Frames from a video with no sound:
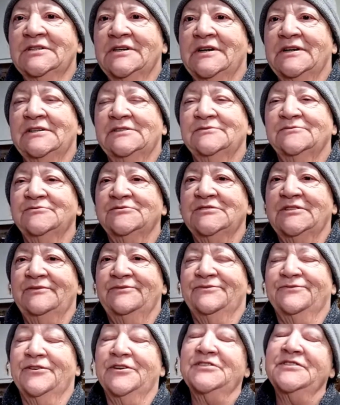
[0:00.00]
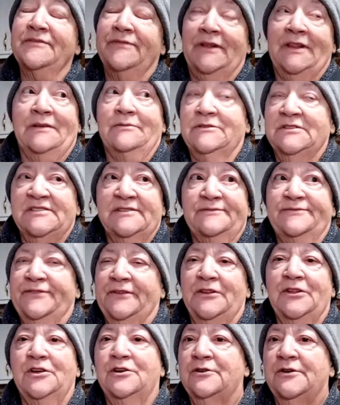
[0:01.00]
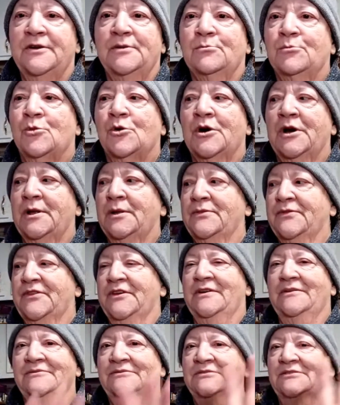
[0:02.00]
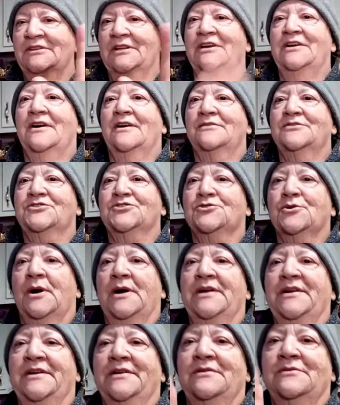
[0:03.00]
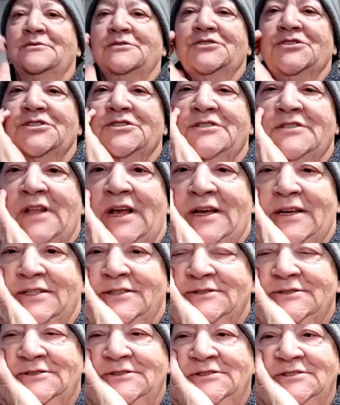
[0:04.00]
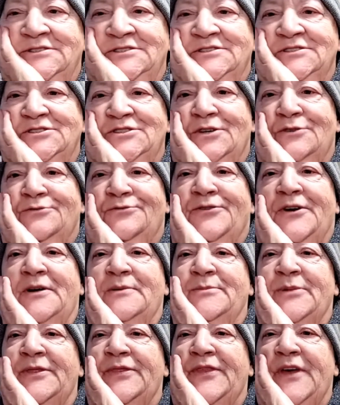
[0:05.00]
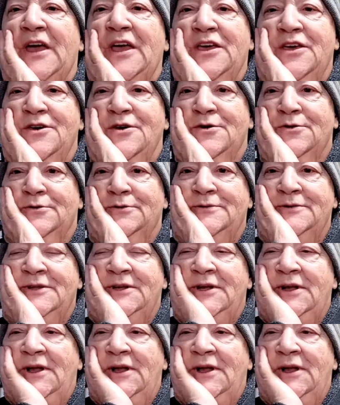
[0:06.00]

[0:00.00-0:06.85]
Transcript: Um, first of all, I wasn't feeling good in the morning. And then later I tried and it was just like no fun. But thank you.